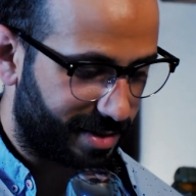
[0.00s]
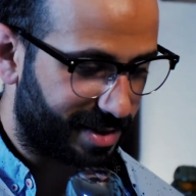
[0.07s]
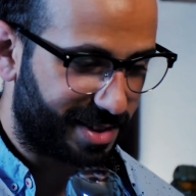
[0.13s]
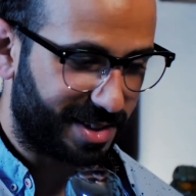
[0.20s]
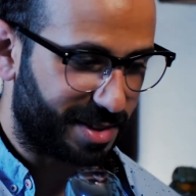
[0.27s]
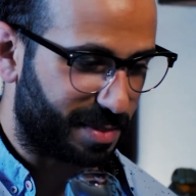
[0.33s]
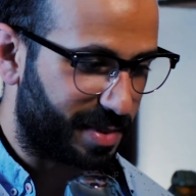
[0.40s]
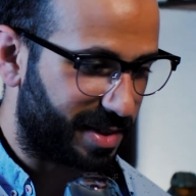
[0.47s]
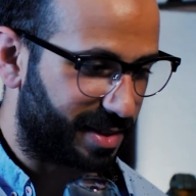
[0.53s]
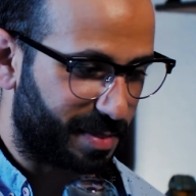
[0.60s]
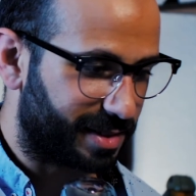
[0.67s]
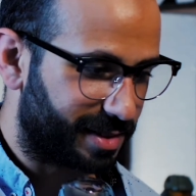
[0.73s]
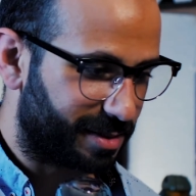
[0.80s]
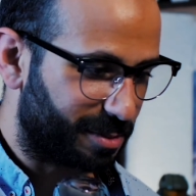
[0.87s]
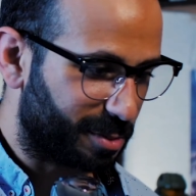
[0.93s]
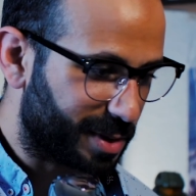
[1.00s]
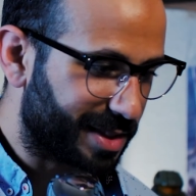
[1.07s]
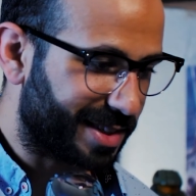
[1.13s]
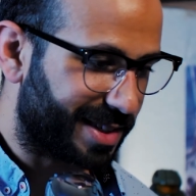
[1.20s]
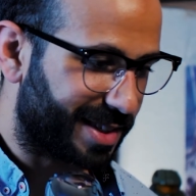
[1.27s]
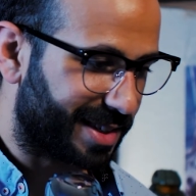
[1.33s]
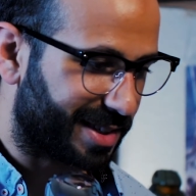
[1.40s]
this has been
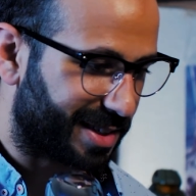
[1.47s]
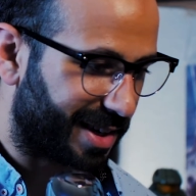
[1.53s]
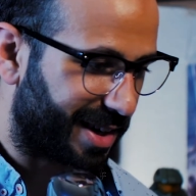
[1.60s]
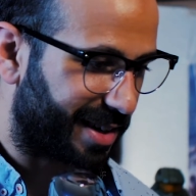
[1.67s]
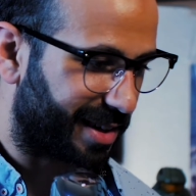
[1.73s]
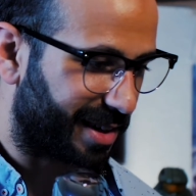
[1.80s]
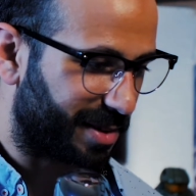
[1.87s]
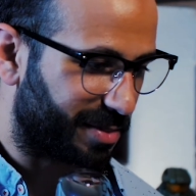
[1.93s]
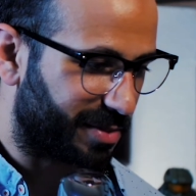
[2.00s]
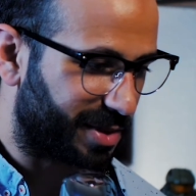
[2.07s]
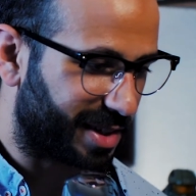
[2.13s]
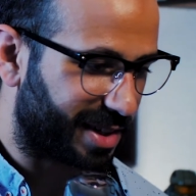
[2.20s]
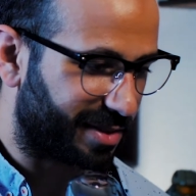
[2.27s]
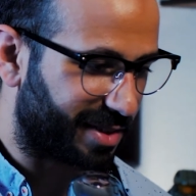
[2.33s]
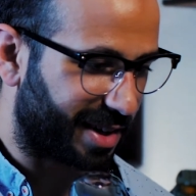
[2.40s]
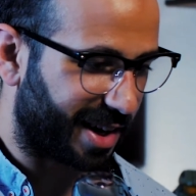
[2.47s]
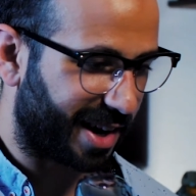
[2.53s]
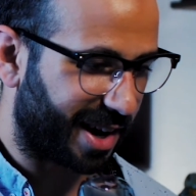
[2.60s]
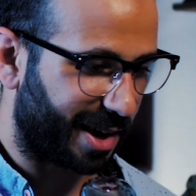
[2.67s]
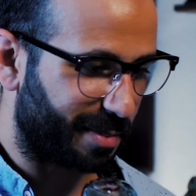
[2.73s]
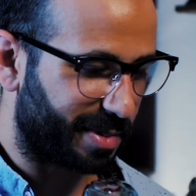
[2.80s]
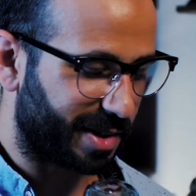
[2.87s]
really exciting. I'm very, very
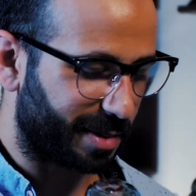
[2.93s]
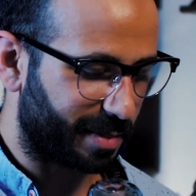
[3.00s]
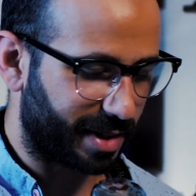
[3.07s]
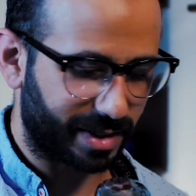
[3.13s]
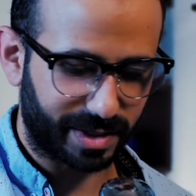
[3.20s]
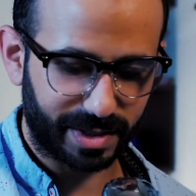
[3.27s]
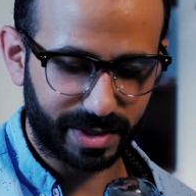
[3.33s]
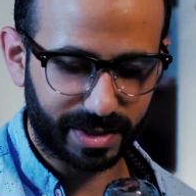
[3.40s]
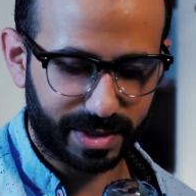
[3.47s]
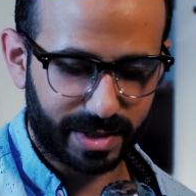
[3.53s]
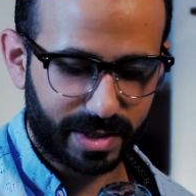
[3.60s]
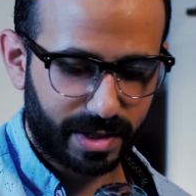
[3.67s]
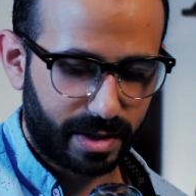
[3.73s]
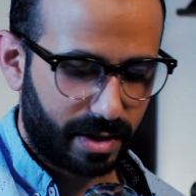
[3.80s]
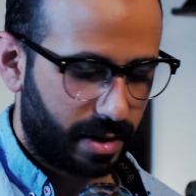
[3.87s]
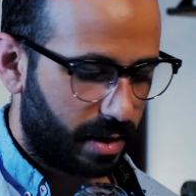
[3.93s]
happy about this.